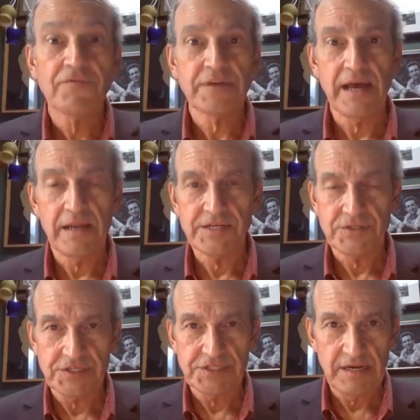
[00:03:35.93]
of the Allies
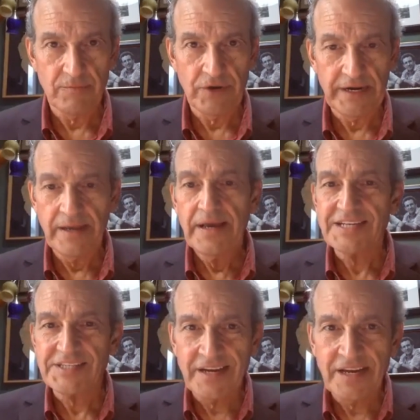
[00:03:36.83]
could celebrate,
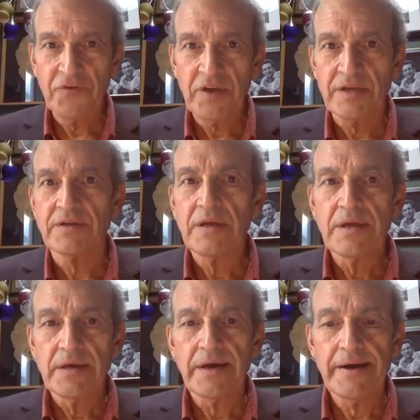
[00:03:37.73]
a significant
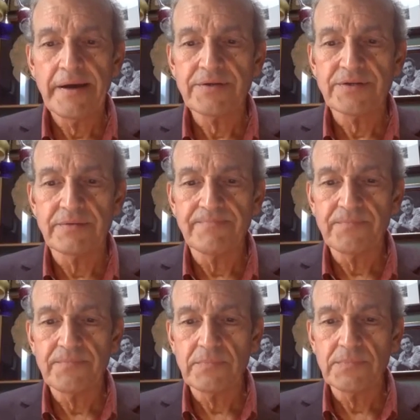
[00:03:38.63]

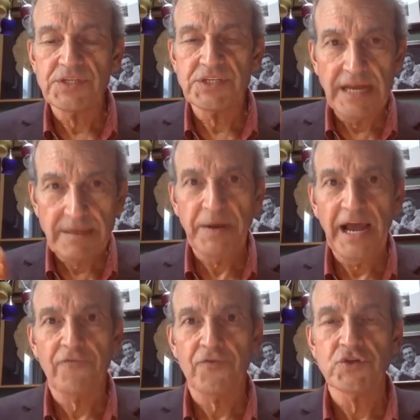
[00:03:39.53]

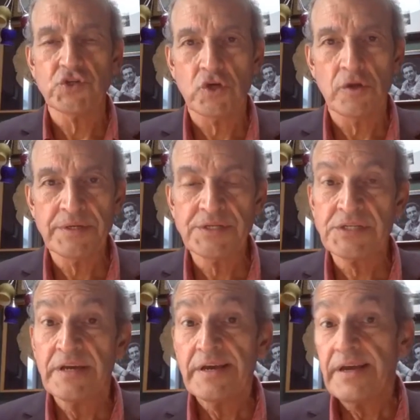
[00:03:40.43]
setback for the
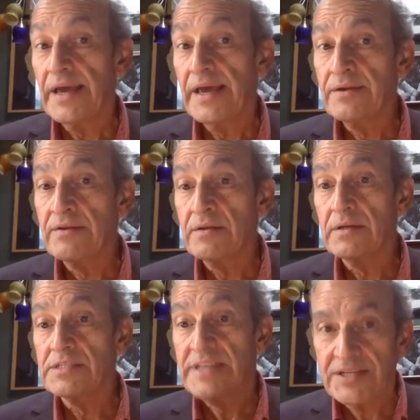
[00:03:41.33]
Germans and
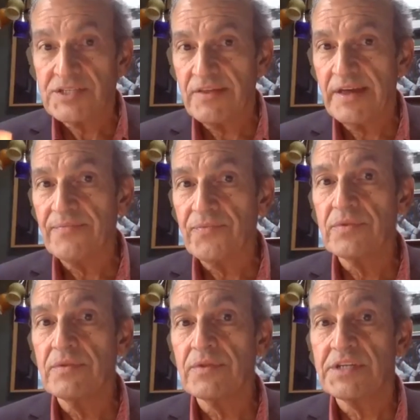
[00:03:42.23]
a sense that
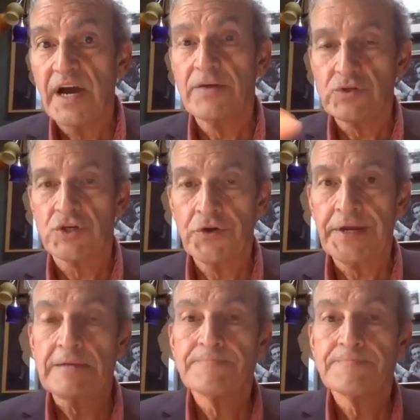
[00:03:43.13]
the tide was turning.